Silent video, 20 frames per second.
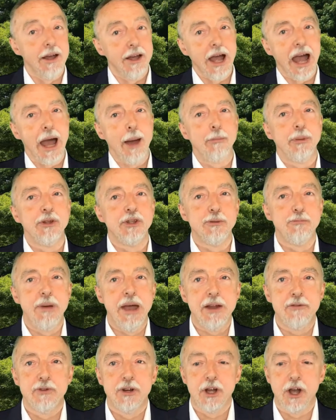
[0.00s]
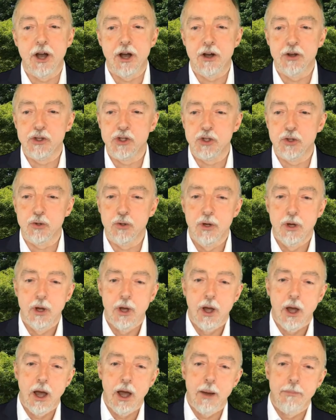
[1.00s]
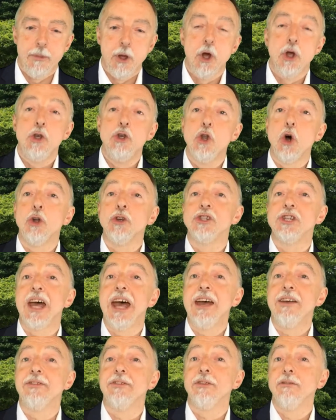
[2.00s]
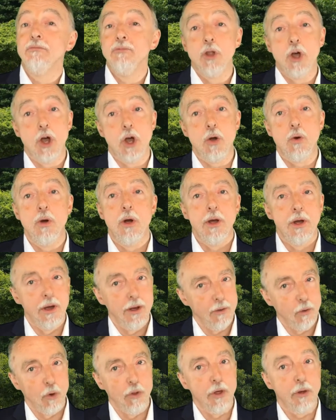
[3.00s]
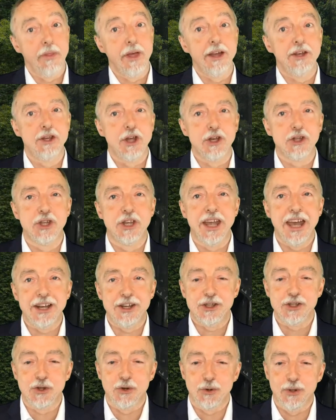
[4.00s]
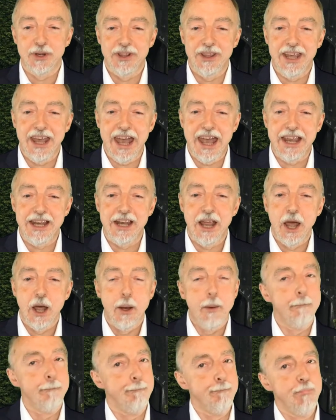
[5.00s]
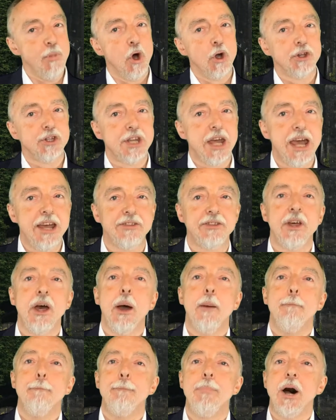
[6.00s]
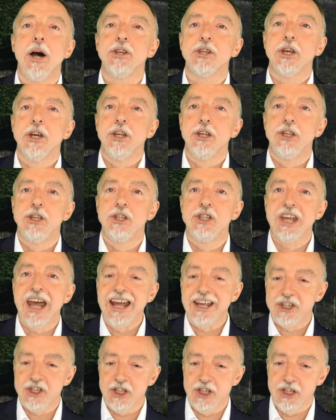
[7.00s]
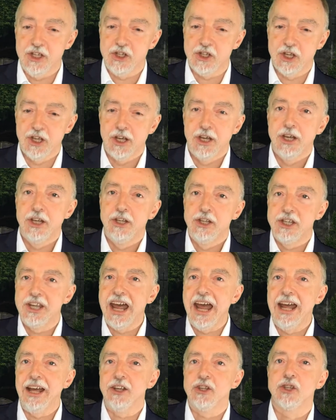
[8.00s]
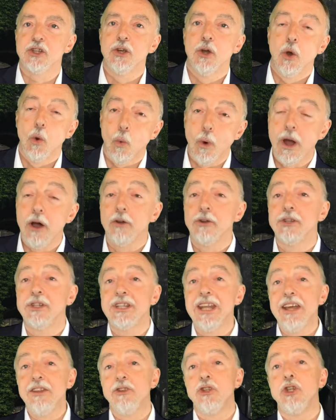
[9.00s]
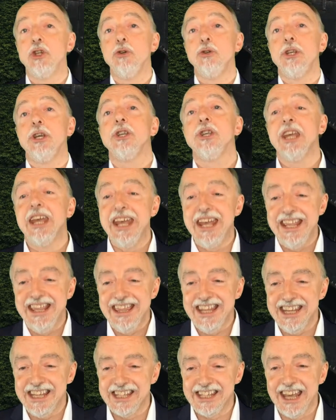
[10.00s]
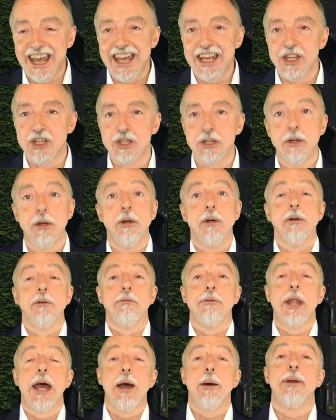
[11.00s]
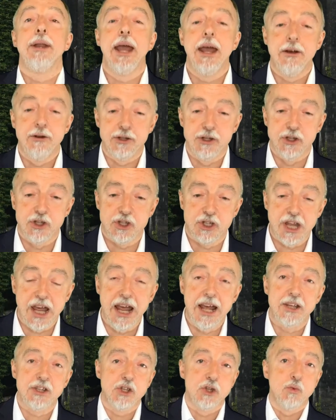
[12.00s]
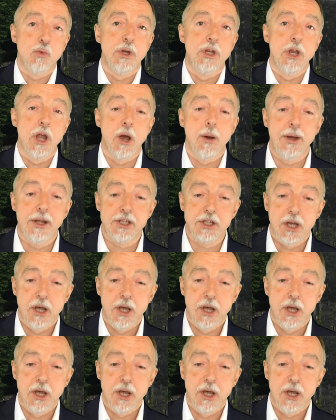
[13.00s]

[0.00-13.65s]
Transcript: happened to Penrhyn Castle. Not death, no, although that does get us all in the end. Not death, but taxes. Tax. Well, death duties in this case. Now inheritance tax as we know it,